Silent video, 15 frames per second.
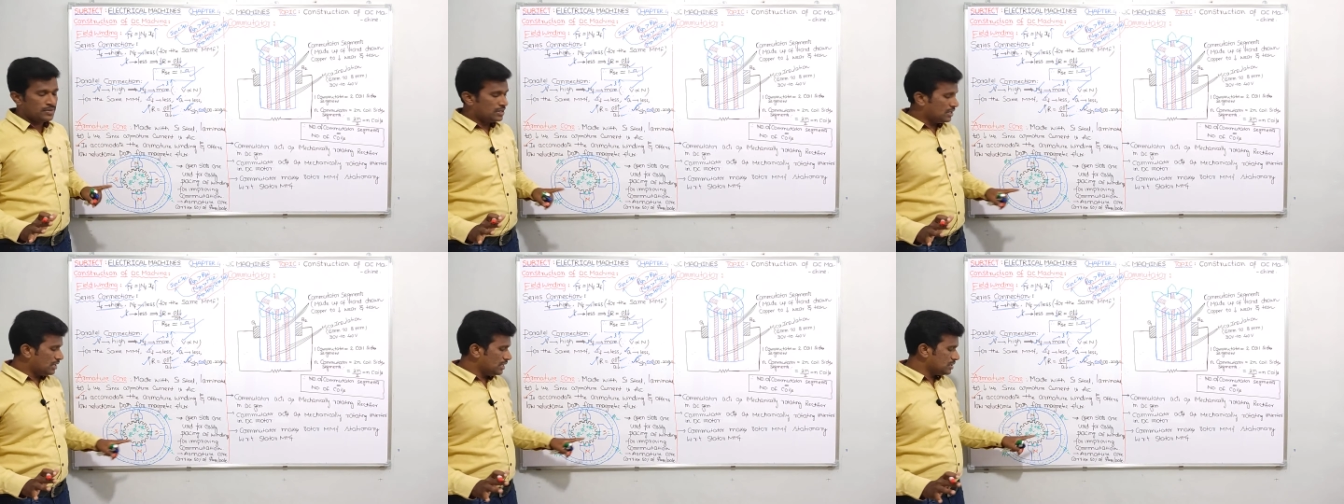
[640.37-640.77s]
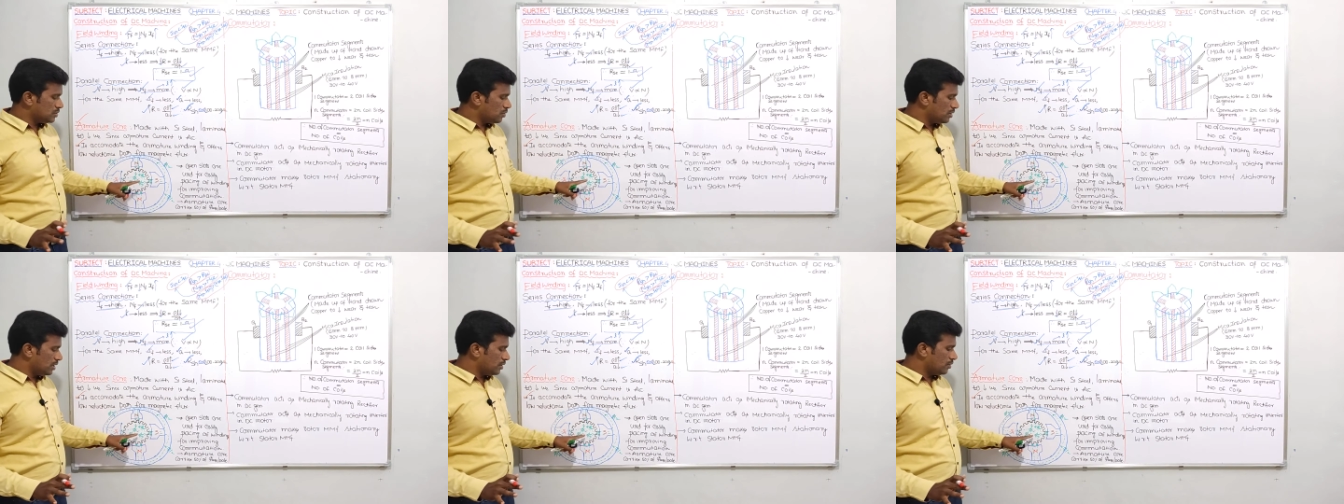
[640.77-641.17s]
There is
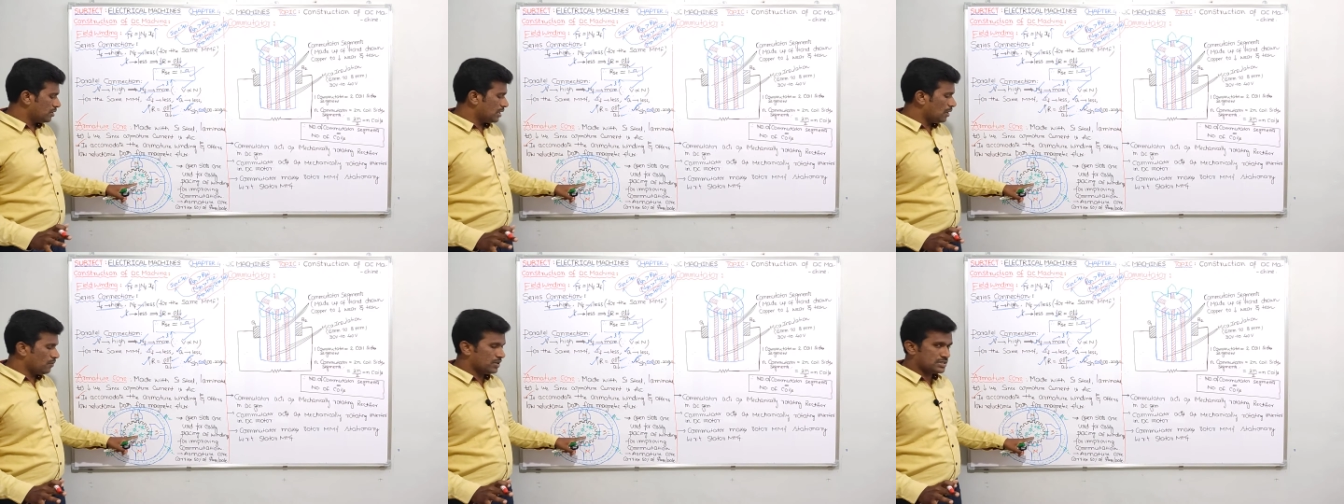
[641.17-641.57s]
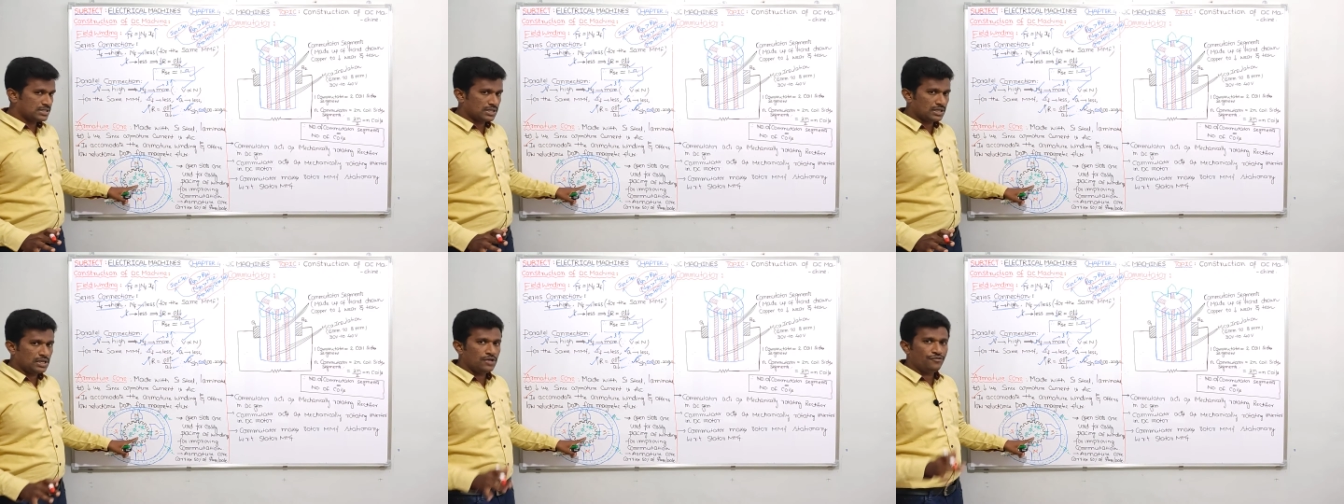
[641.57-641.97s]
no need to draw once
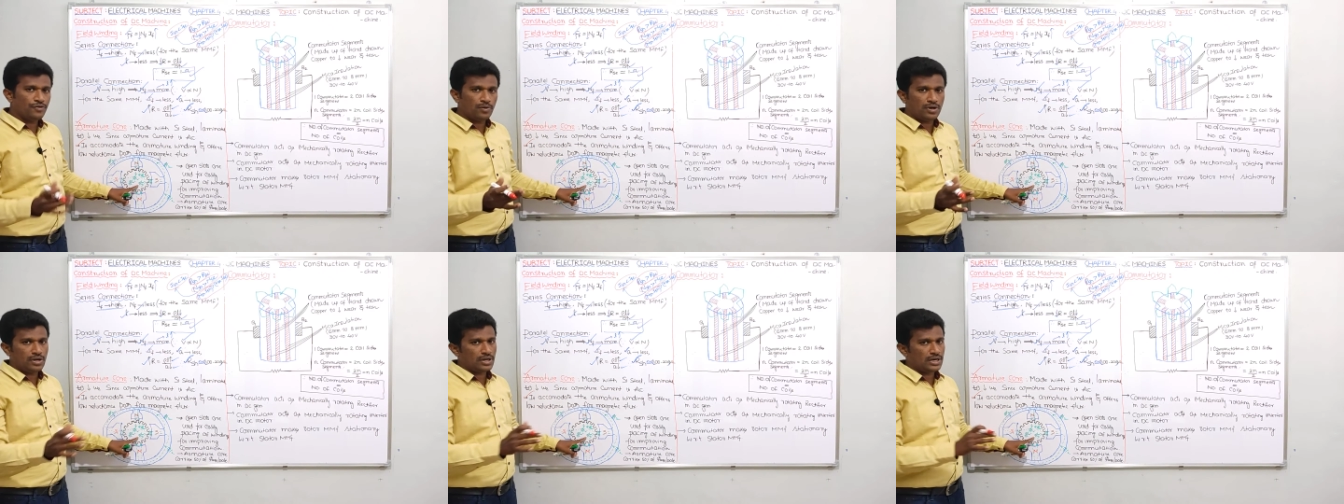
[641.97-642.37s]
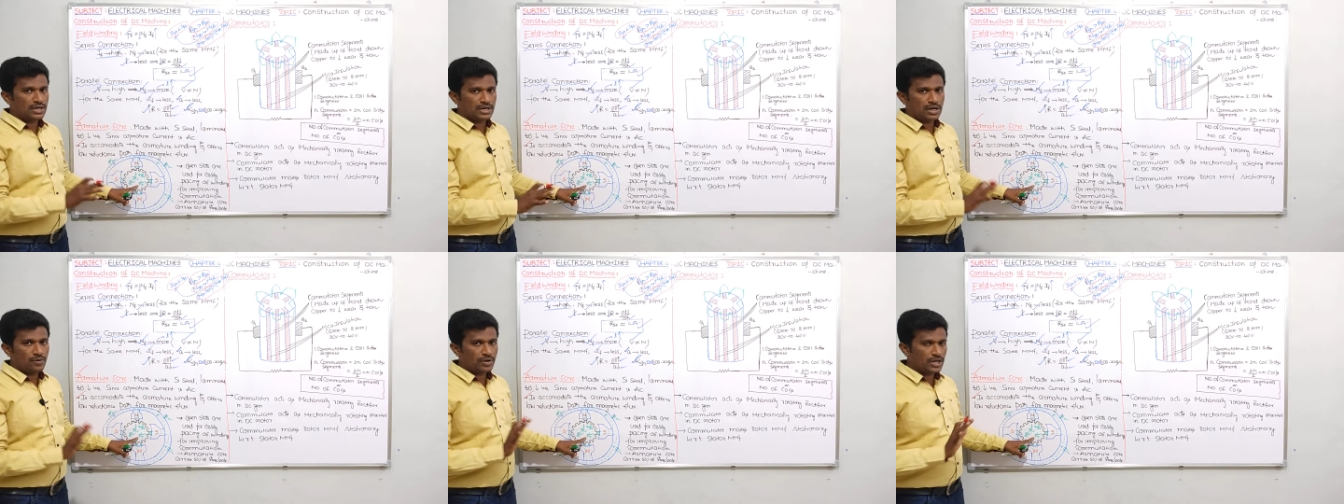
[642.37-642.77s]
again. If you want, you can
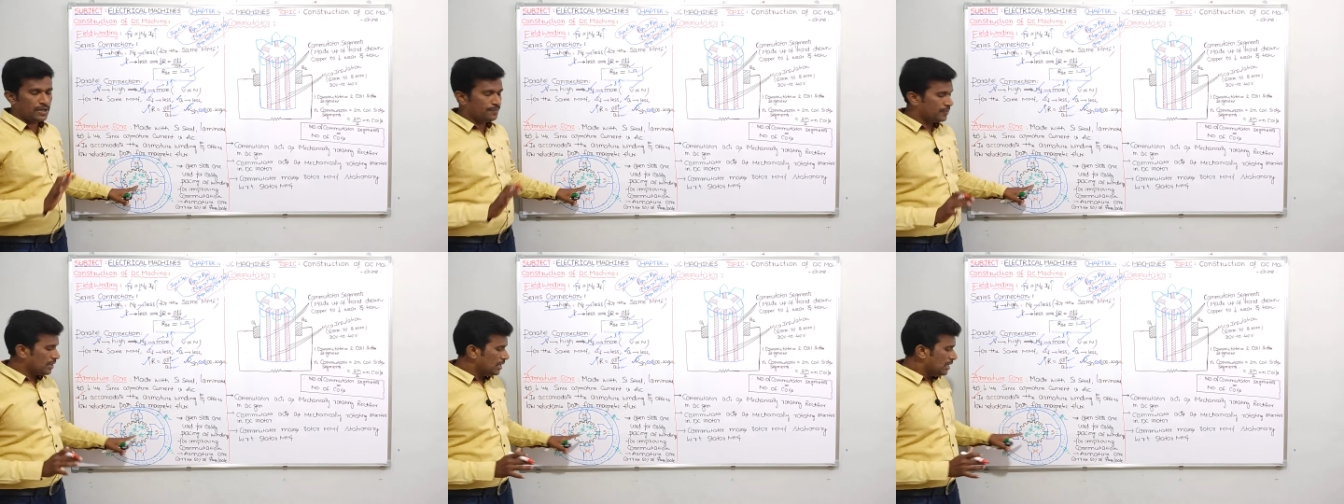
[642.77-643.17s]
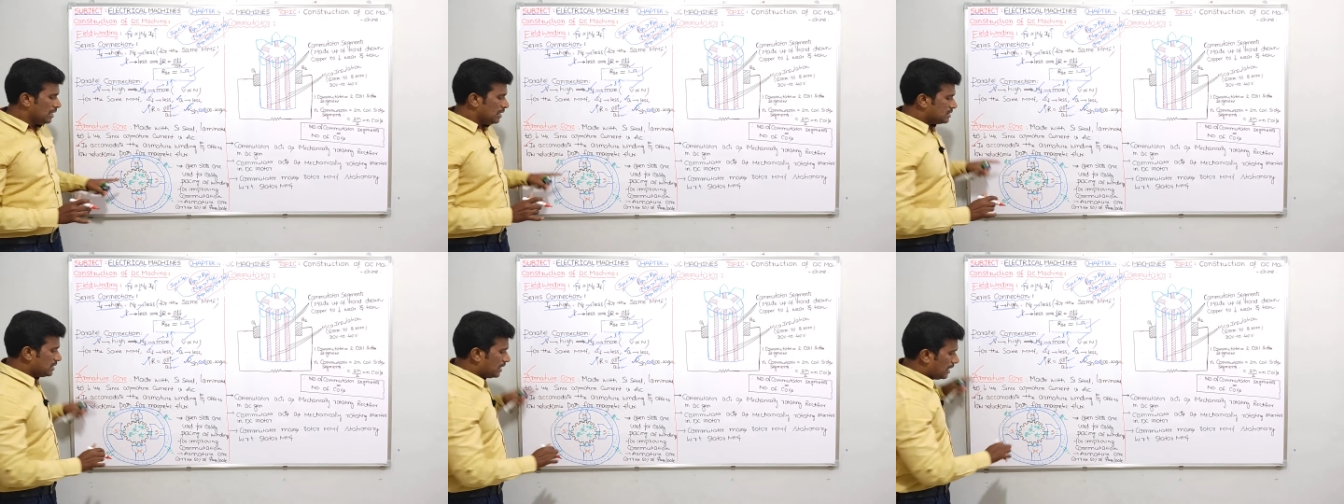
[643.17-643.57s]
draw, okay.
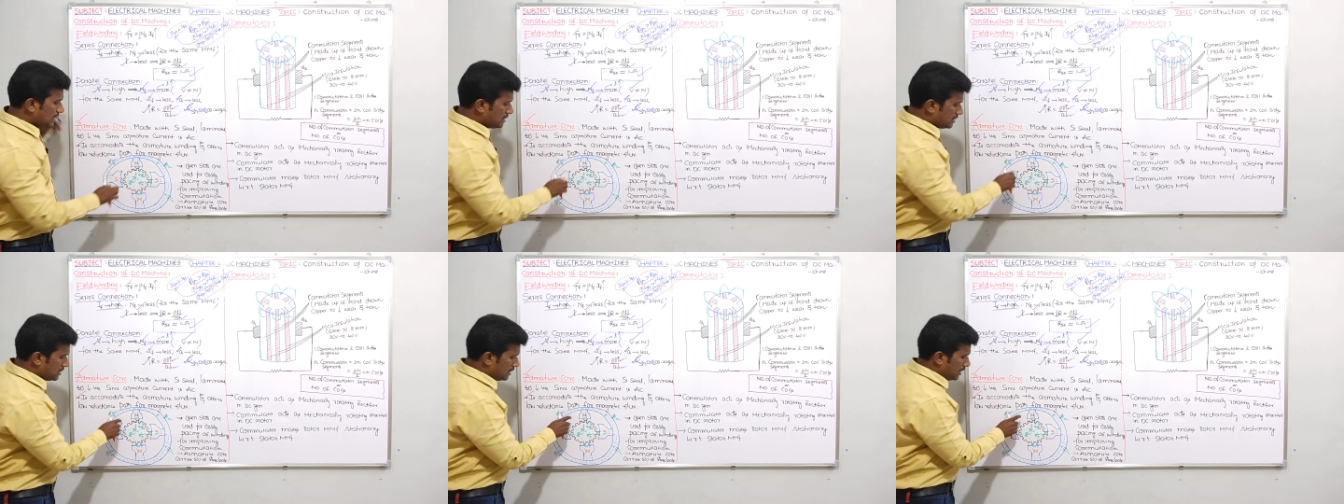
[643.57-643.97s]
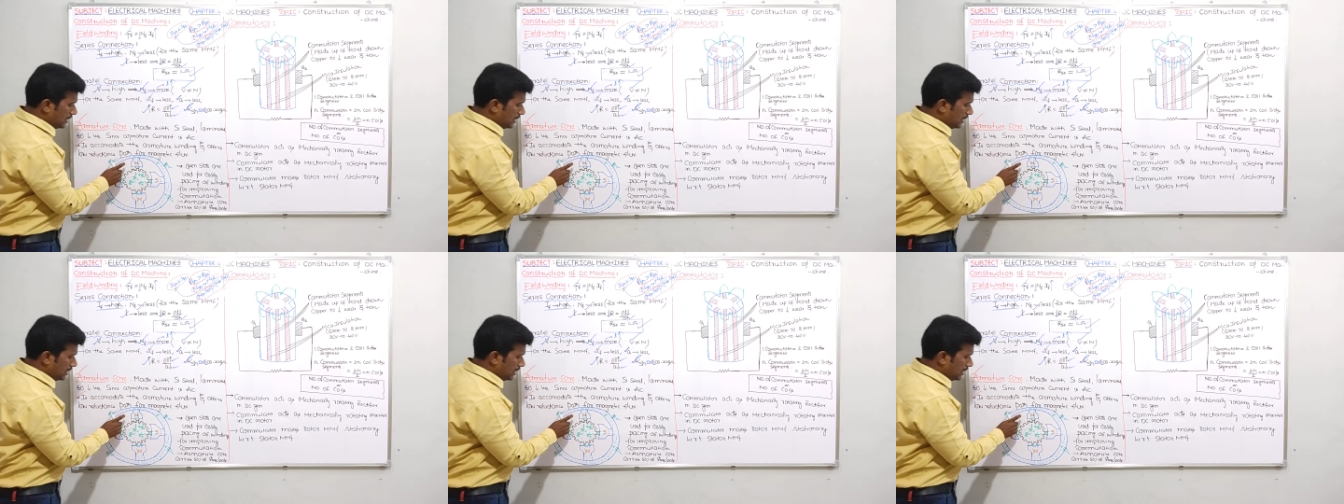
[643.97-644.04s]
See guys,